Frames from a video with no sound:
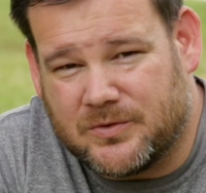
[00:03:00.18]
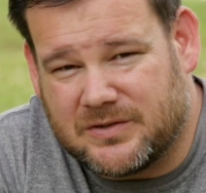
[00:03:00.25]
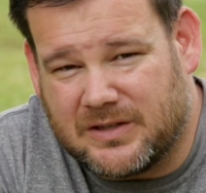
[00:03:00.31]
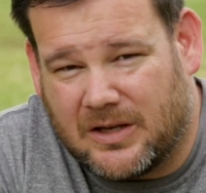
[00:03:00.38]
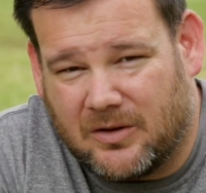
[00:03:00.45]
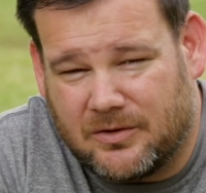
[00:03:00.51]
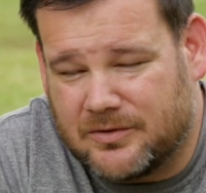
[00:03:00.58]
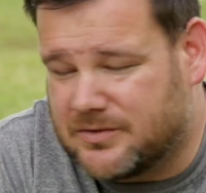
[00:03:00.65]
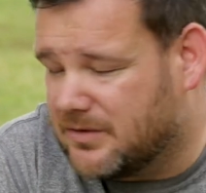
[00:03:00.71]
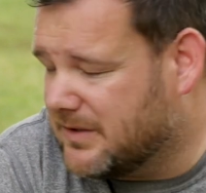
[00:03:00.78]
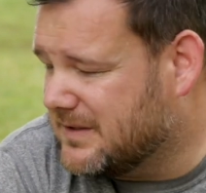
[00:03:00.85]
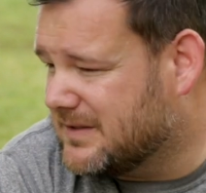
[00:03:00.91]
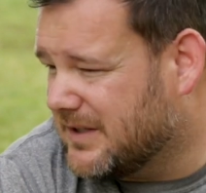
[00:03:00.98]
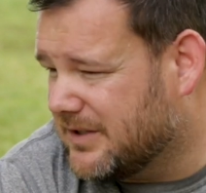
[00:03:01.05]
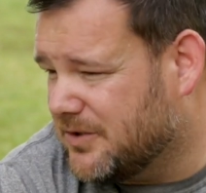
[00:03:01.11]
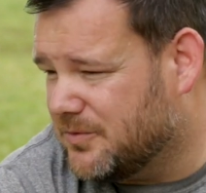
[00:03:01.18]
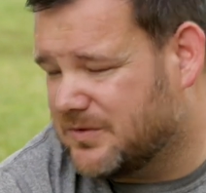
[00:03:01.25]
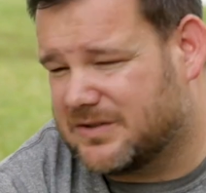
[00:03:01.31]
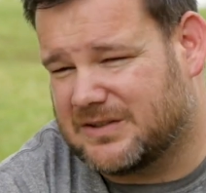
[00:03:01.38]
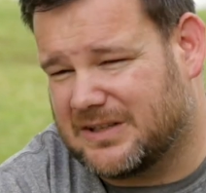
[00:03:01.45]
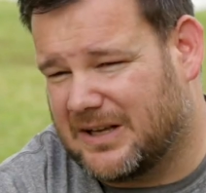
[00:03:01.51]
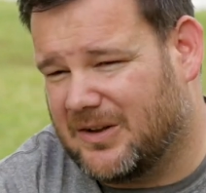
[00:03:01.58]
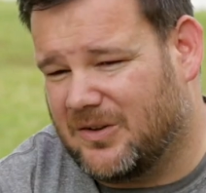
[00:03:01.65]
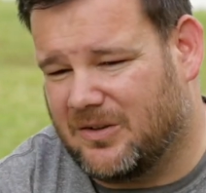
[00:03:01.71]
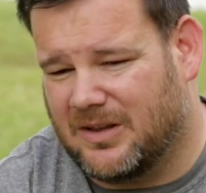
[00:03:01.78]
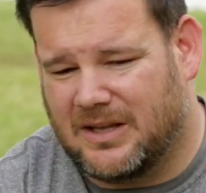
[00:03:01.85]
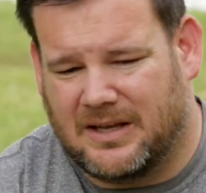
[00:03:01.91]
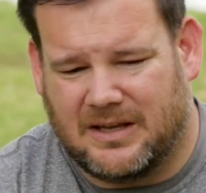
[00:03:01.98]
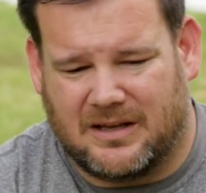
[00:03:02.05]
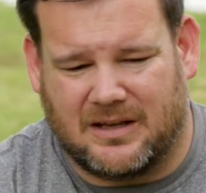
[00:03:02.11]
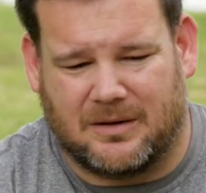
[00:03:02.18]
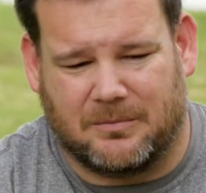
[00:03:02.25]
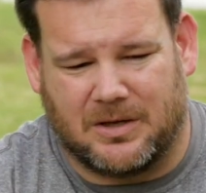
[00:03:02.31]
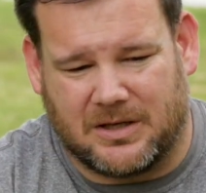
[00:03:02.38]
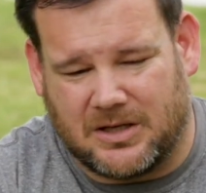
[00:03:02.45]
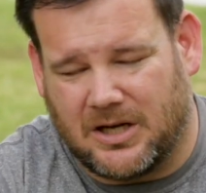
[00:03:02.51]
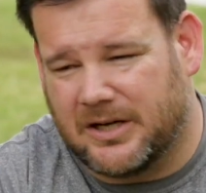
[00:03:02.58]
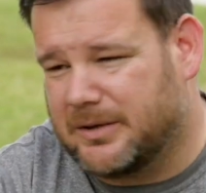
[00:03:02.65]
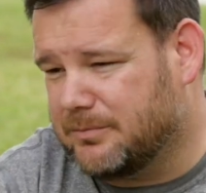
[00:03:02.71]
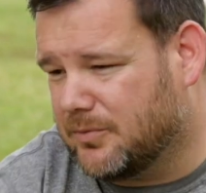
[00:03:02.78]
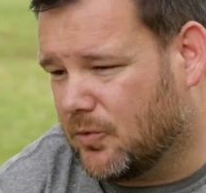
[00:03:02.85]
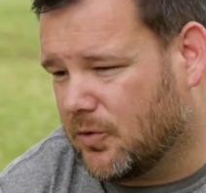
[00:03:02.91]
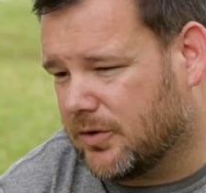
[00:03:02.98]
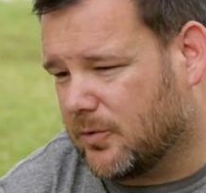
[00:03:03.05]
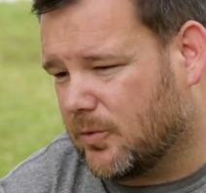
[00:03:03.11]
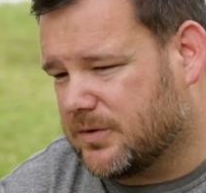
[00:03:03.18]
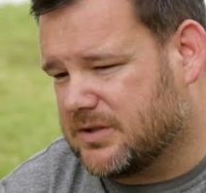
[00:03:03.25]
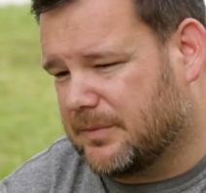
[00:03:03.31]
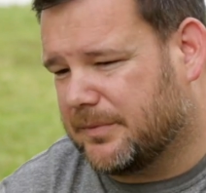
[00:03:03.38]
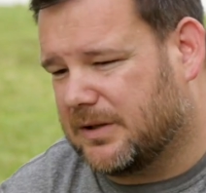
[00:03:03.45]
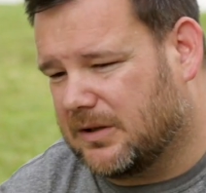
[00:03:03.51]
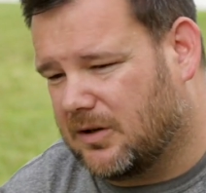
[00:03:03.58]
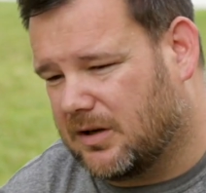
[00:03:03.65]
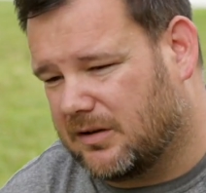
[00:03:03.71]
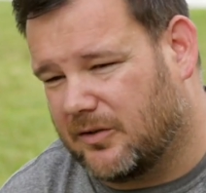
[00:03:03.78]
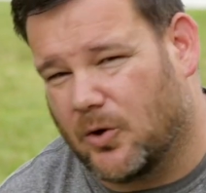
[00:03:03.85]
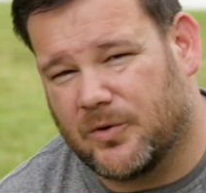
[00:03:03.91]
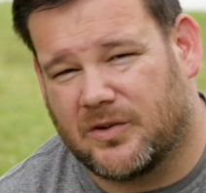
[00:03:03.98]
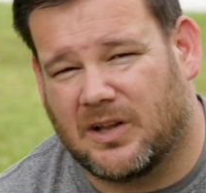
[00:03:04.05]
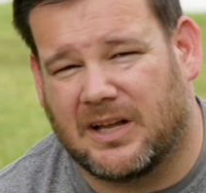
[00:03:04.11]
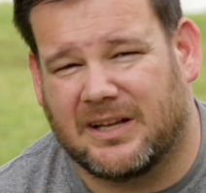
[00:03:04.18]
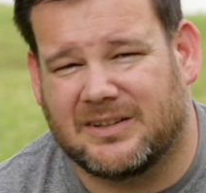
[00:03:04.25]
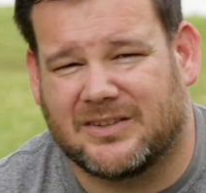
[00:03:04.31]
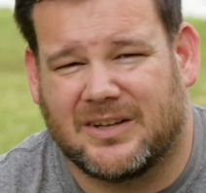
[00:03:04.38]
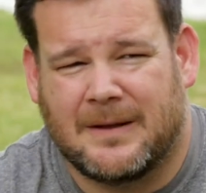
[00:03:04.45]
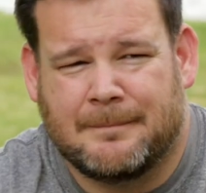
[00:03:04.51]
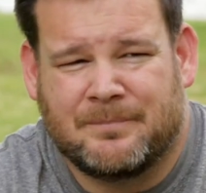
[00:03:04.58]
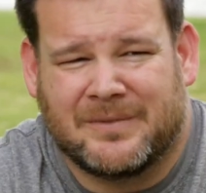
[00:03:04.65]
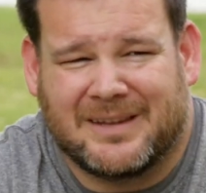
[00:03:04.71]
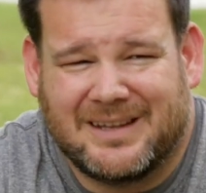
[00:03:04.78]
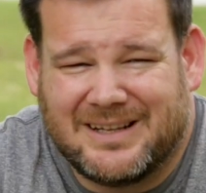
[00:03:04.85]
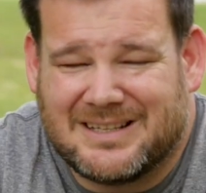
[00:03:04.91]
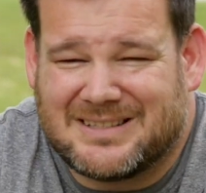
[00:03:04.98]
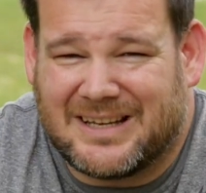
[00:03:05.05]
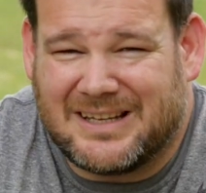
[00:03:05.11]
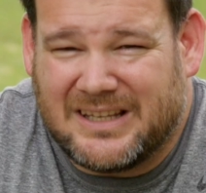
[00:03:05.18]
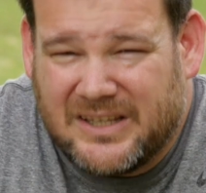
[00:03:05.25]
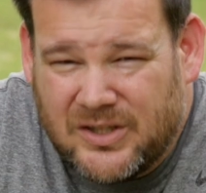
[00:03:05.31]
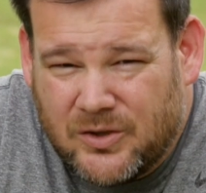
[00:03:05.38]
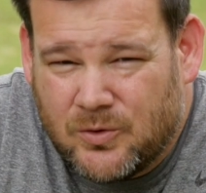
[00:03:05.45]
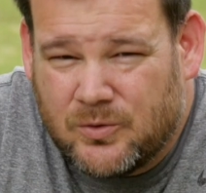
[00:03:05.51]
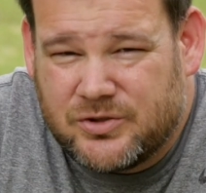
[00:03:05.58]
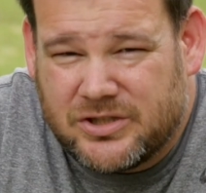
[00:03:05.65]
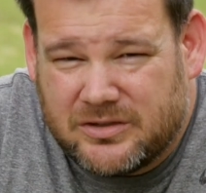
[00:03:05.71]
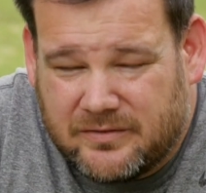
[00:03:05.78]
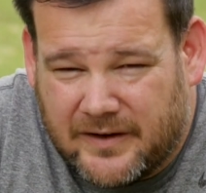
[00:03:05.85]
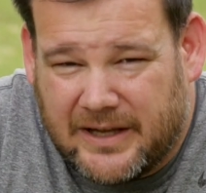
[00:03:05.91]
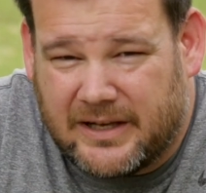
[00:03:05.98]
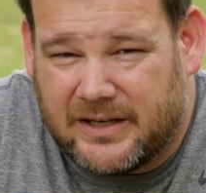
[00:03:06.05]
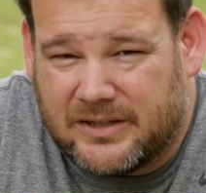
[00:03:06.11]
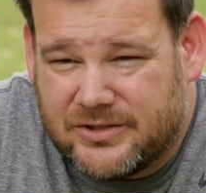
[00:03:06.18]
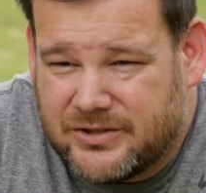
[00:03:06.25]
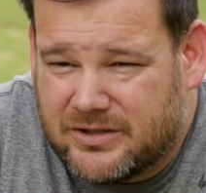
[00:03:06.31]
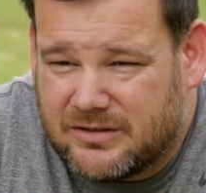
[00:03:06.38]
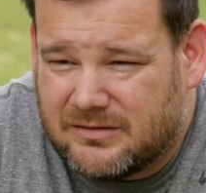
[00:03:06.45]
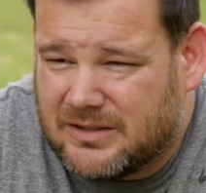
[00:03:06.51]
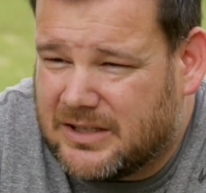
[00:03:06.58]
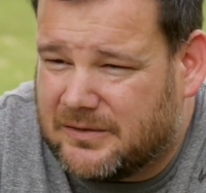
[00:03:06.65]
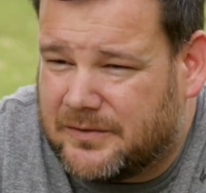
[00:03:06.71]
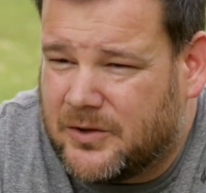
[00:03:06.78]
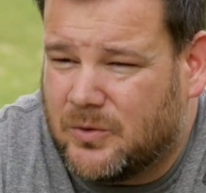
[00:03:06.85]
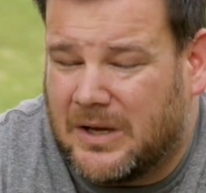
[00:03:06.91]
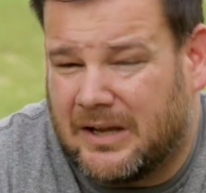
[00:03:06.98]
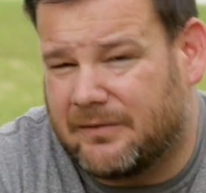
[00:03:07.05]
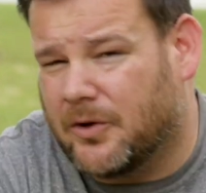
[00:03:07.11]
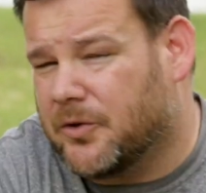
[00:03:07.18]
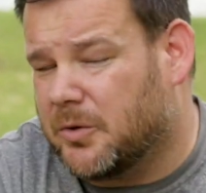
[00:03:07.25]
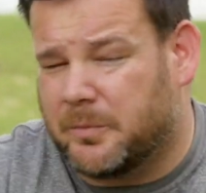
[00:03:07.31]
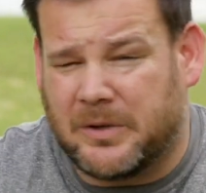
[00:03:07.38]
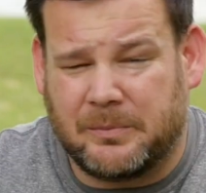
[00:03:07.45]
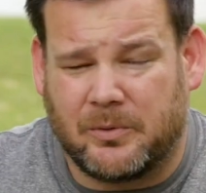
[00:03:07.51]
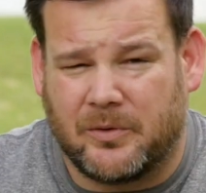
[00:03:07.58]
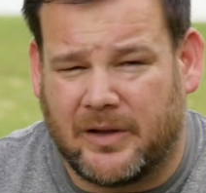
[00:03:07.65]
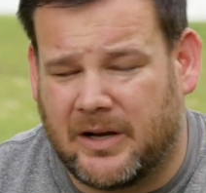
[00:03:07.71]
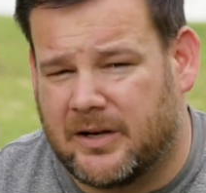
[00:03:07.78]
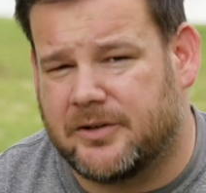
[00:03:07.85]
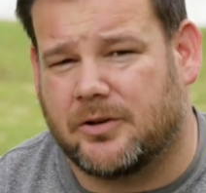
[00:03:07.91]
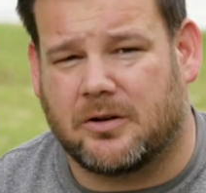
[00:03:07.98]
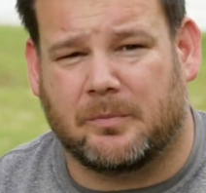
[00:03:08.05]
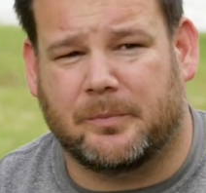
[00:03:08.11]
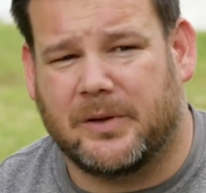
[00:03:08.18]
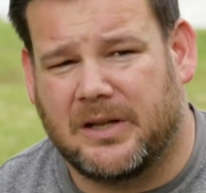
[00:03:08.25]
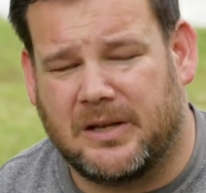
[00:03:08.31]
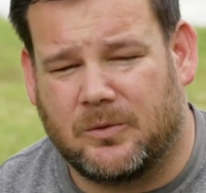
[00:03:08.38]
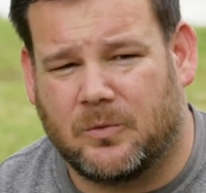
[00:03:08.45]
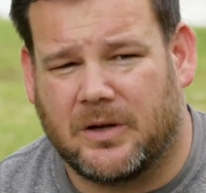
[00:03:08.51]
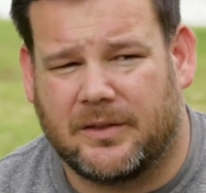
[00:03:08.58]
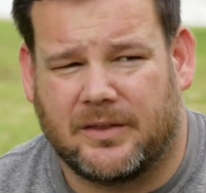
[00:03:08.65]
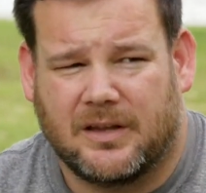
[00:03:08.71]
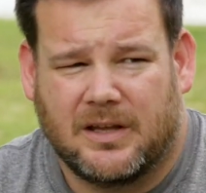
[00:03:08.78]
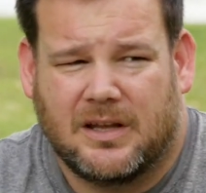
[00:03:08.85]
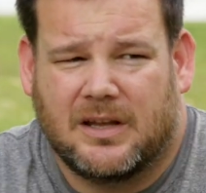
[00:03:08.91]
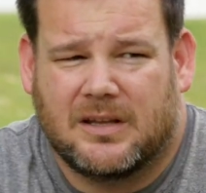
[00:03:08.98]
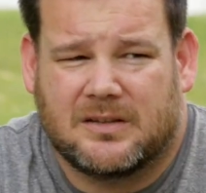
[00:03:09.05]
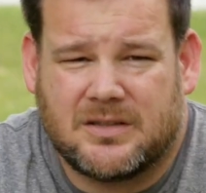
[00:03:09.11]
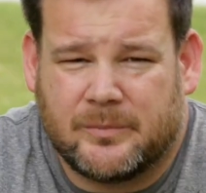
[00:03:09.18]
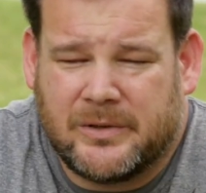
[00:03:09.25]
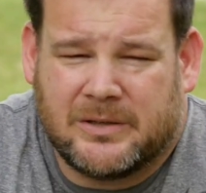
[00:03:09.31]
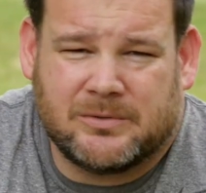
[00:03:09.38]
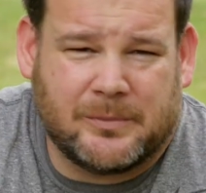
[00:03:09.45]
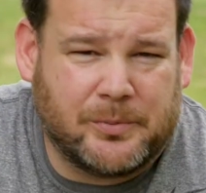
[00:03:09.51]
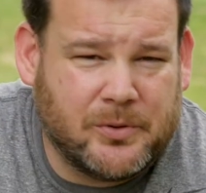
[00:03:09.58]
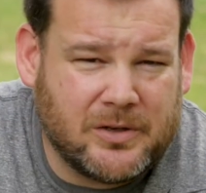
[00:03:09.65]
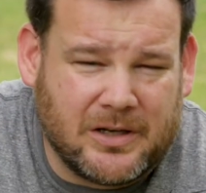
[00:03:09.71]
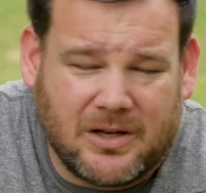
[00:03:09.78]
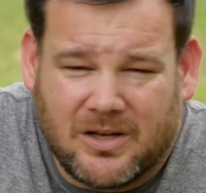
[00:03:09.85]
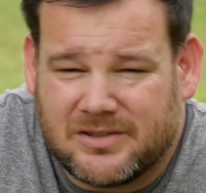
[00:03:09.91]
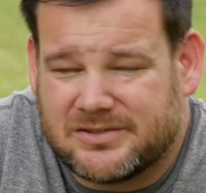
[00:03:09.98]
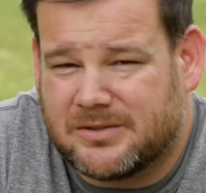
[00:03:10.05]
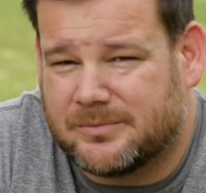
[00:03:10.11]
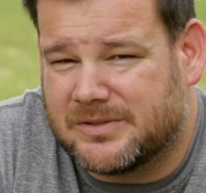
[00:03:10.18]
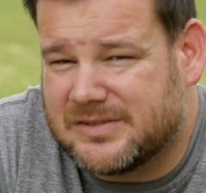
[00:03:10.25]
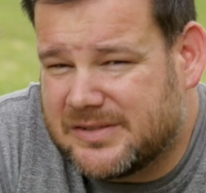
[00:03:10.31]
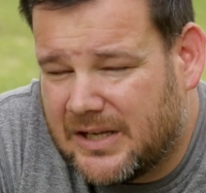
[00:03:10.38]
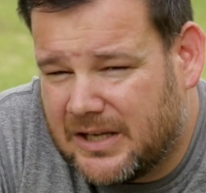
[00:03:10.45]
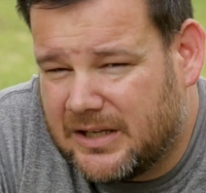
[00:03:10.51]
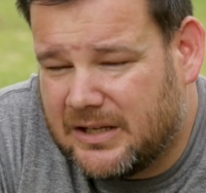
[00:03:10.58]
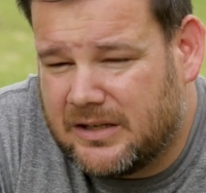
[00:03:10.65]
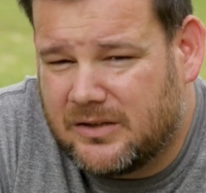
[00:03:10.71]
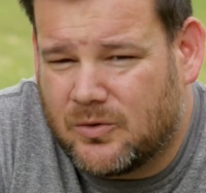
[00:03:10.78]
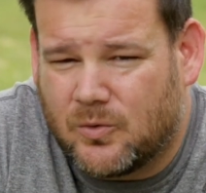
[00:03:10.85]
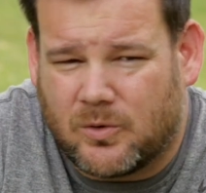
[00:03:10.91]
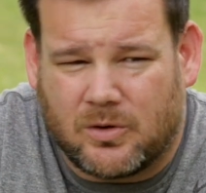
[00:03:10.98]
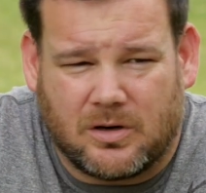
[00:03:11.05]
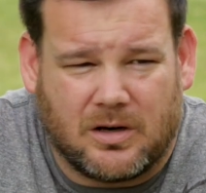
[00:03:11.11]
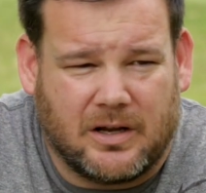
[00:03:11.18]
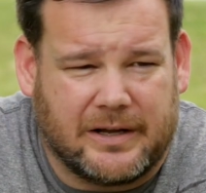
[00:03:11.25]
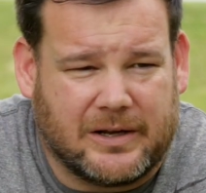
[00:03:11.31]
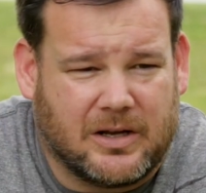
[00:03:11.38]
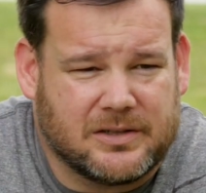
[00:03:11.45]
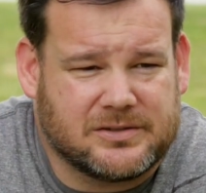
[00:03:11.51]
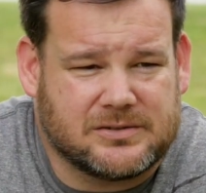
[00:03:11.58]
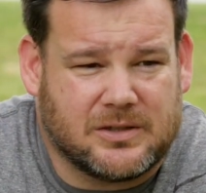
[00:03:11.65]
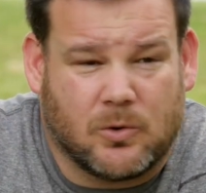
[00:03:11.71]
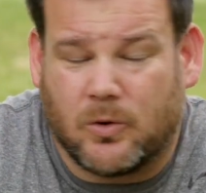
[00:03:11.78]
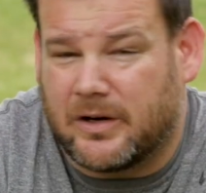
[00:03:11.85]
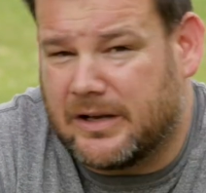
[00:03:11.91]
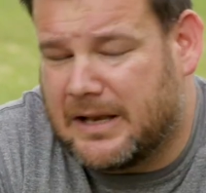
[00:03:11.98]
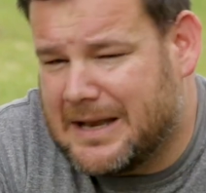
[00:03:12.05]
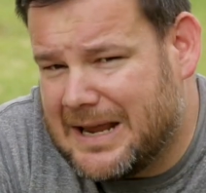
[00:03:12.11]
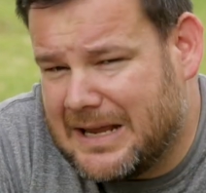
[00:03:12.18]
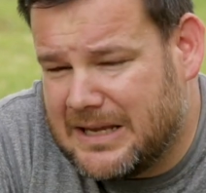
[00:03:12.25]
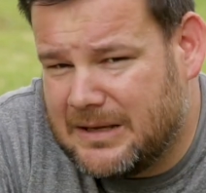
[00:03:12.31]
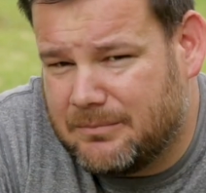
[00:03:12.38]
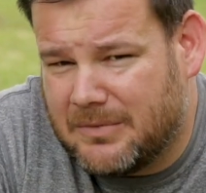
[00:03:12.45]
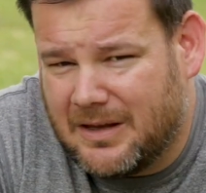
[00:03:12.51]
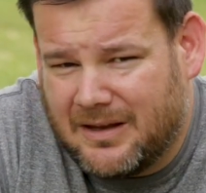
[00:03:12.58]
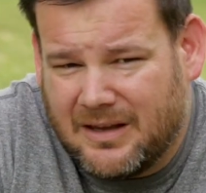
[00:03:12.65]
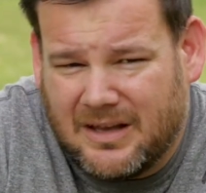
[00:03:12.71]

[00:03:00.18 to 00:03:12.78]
sell. So let's say you sell um, a cutting board or something along those lines. It is a huge advantage if you have other people there you're competing with, to be able to put a custom saying or a cust or a name